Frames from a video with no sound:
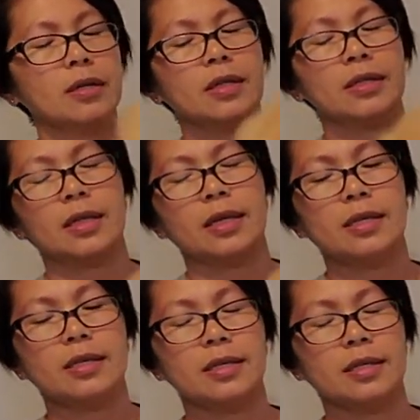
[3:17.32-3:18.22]
these
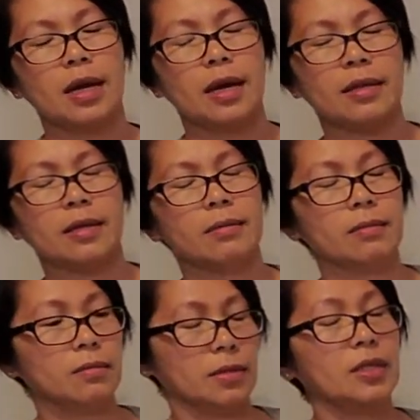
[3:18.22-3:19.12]

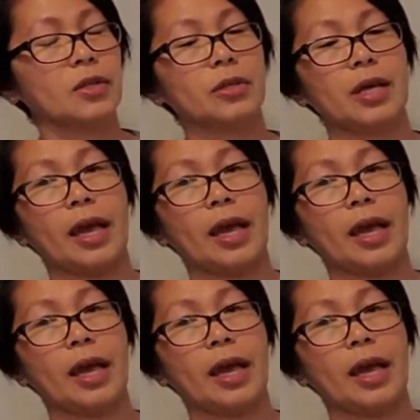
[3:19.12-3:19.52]
are the